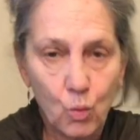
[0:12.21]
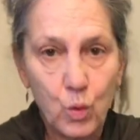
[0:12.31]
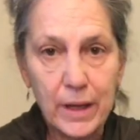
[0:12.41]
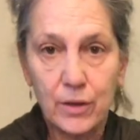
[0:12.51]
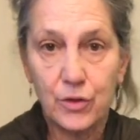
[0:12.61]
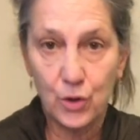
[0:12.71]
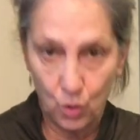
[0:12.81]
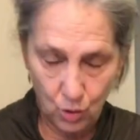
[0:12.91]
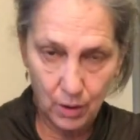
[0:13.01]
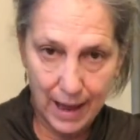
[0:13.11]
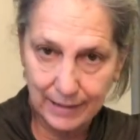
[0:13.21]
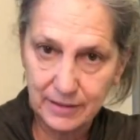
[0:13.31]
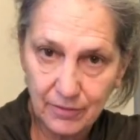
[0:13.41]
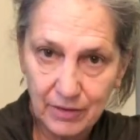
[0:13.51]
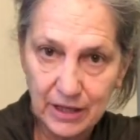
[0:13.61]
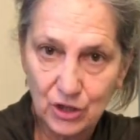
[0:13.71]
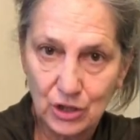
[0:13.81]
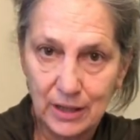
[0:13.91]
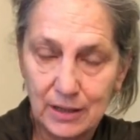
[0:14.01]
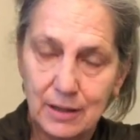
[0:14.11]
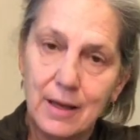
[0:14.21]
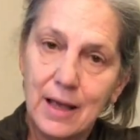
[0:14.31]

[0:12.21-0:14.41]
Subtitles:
with your activity sheet